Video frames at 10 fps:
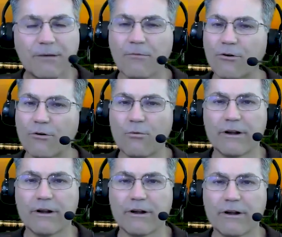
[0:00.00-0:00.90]
be more
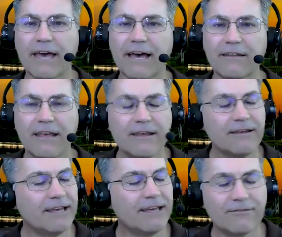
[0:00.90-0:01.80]
aware of that,
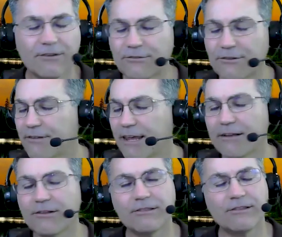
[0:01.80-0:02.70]
it doesn't
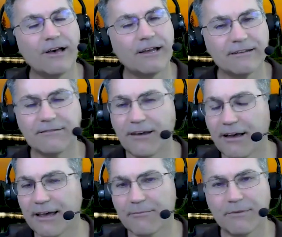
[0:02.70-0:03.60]
take a lot of
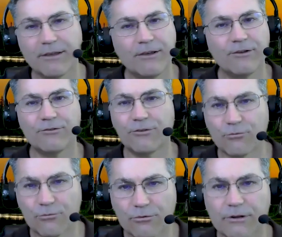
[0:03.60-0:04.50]
time to
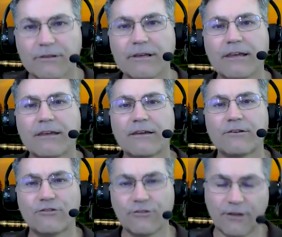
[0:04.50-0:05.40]
really
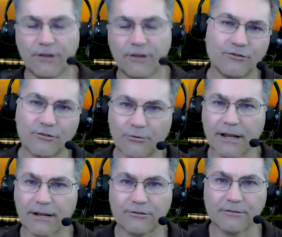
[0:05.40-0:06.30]
change
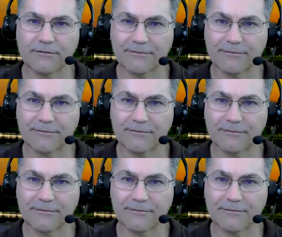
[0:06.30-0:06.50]
direction.